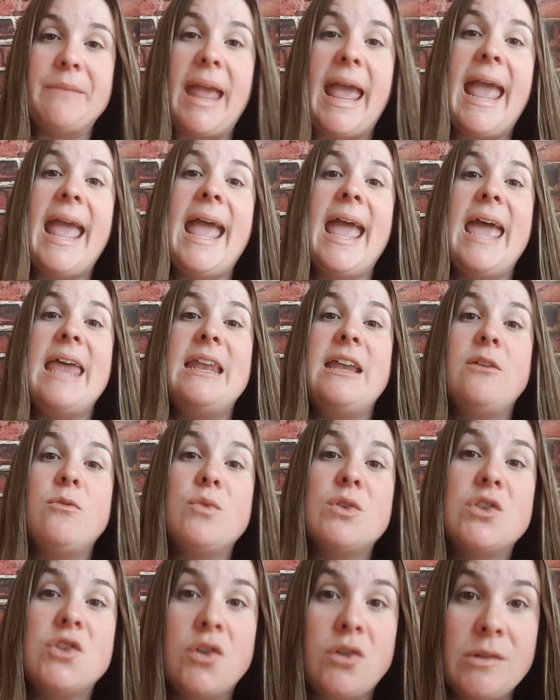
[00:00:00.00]
And it
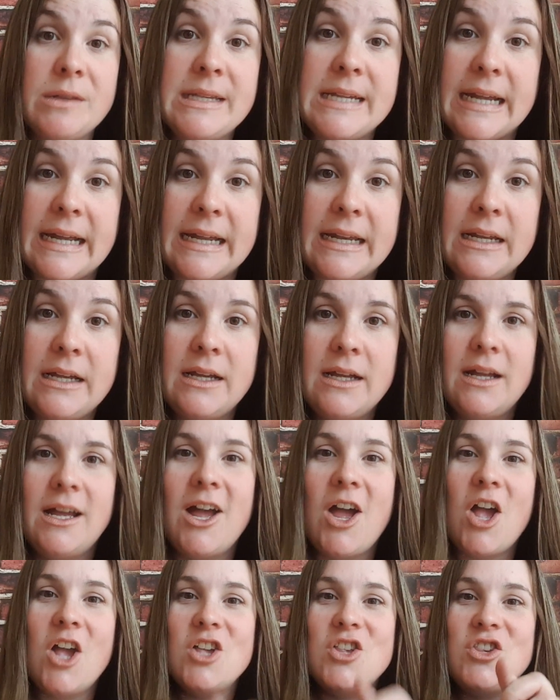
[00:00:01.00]
resulted,
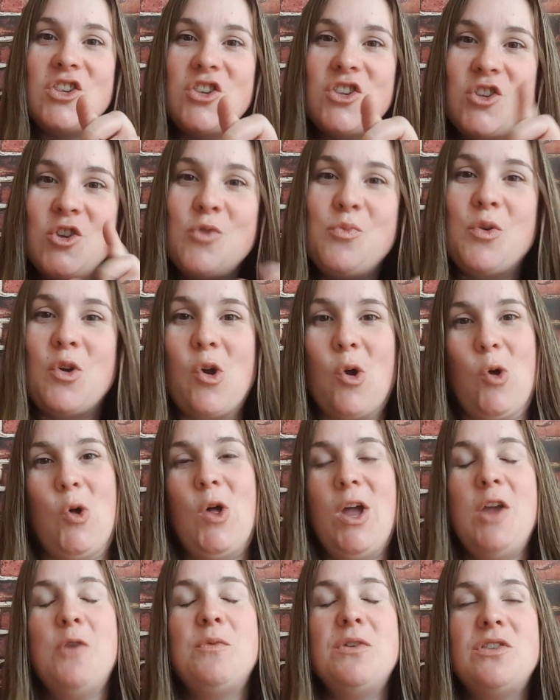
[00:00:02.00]
super cool,
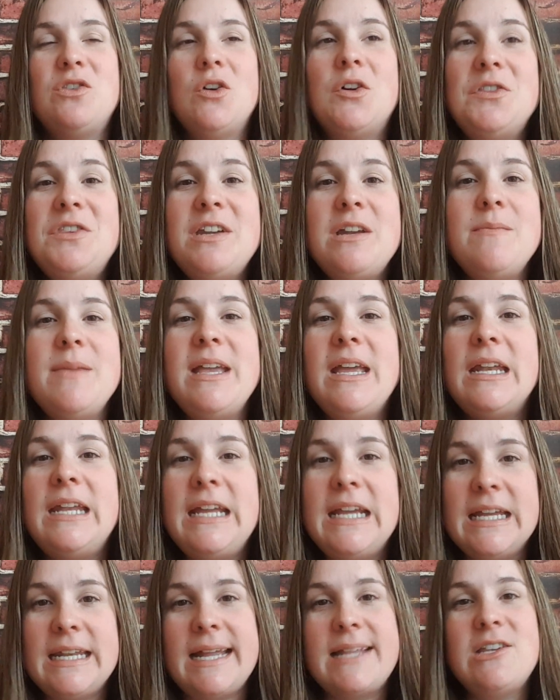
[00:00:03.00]
it resulted in me getting
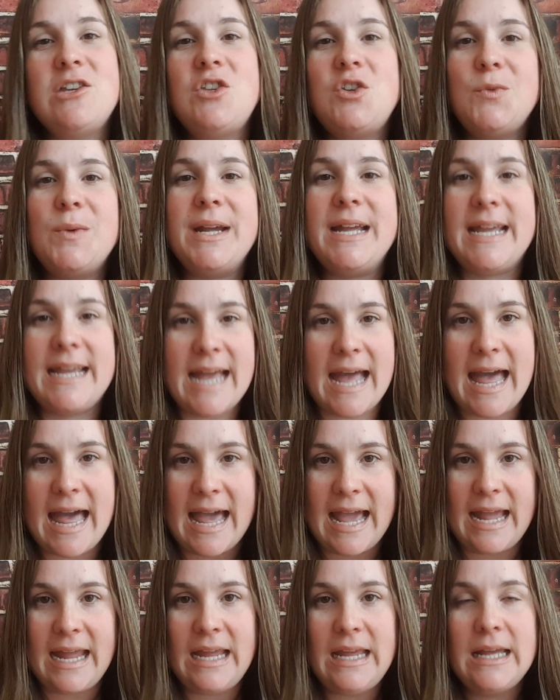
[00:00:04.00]
connected to a
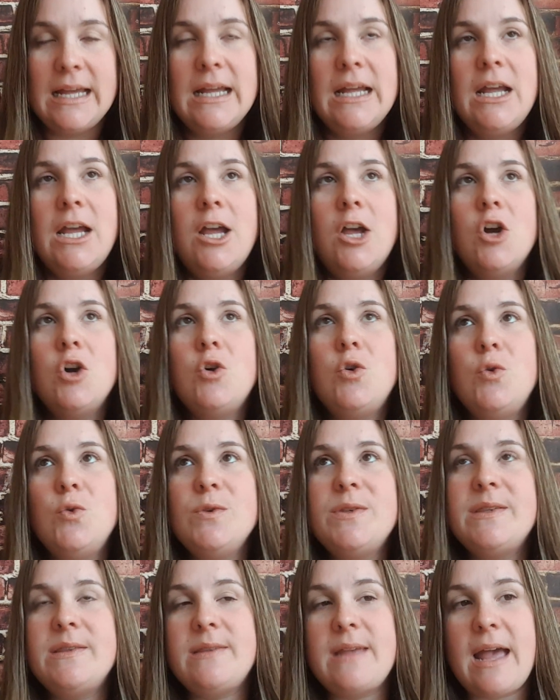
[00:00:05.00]
guy who
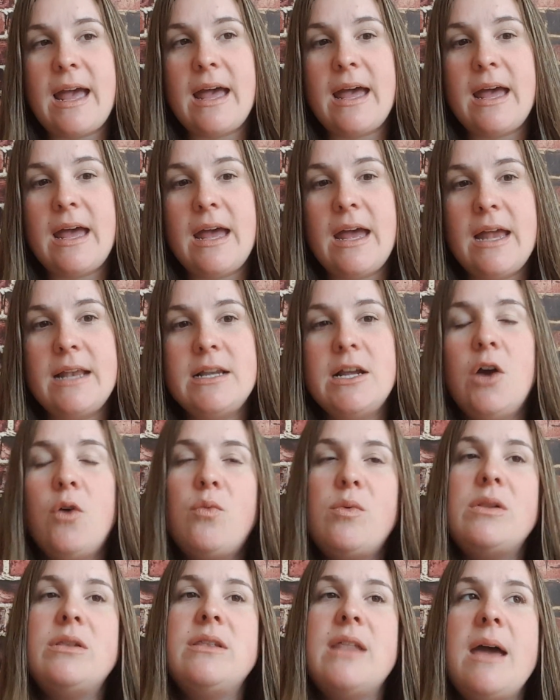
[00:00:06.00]
said,
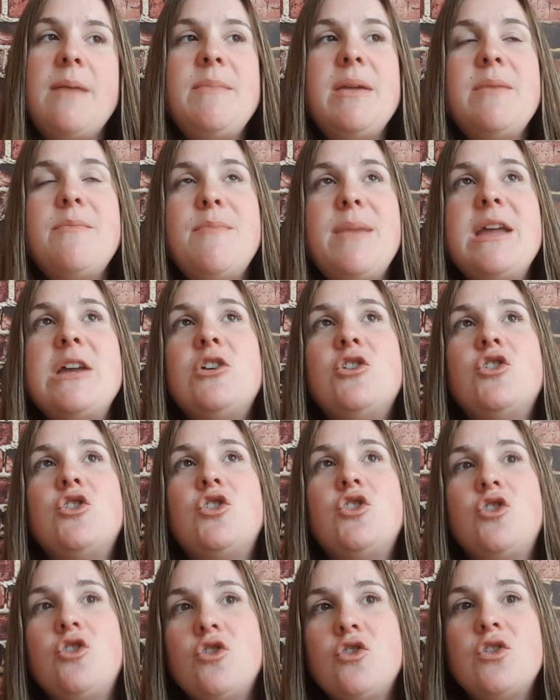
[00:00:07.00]
well, let me make
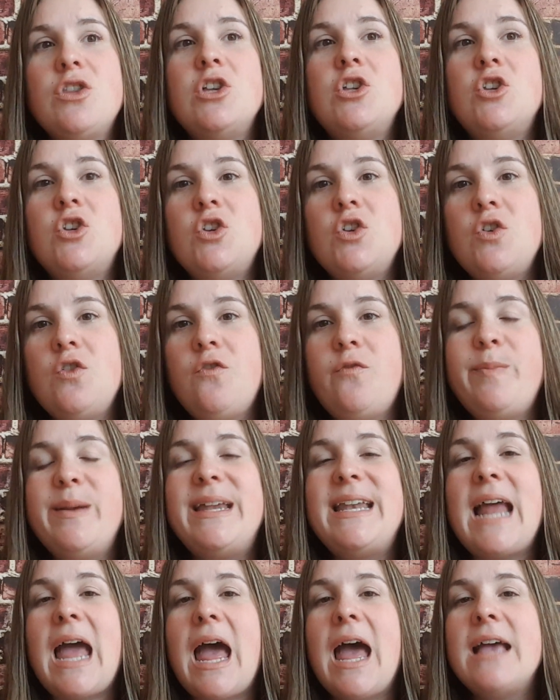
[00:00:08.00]
sure that you've
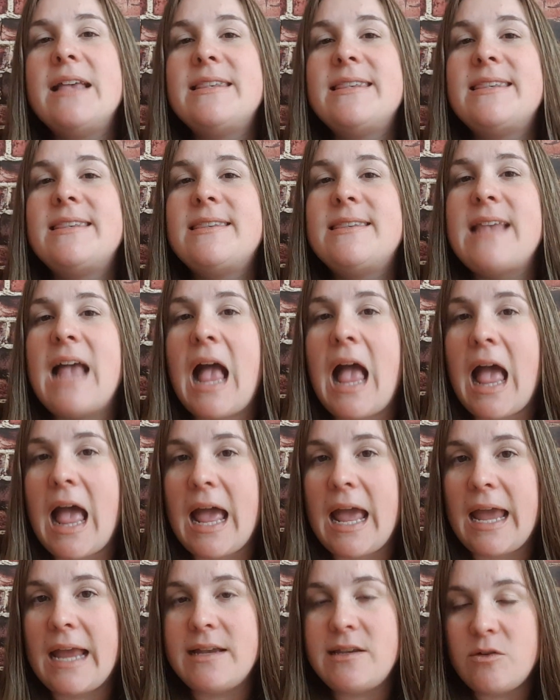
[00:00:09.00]
been
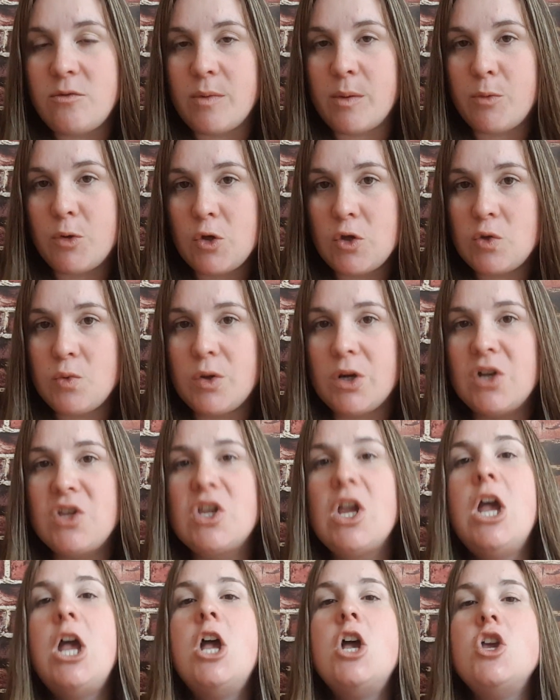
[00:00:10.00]
assigned, remember those words,
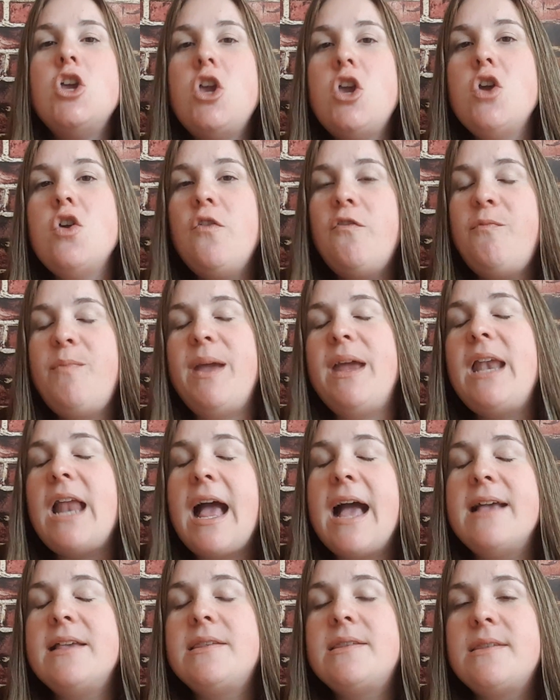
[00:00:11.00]
you've been
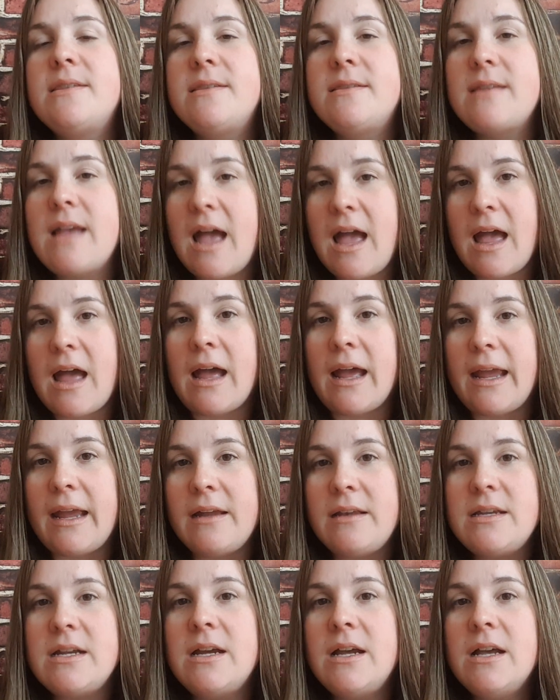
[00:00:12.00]

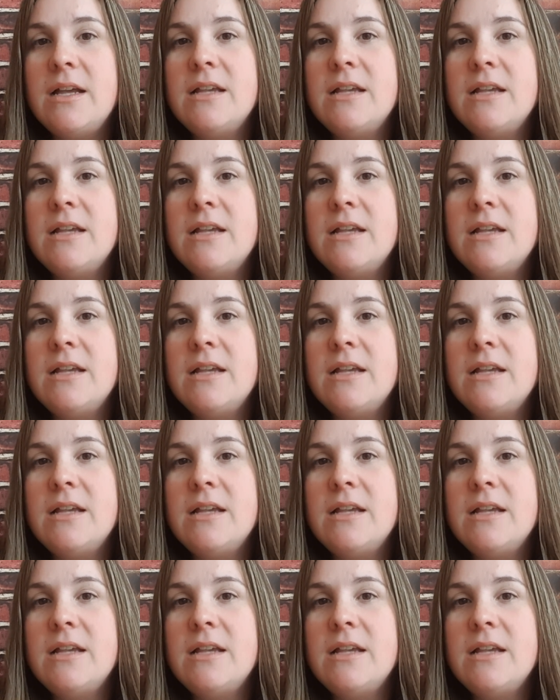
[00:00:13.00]
assigned,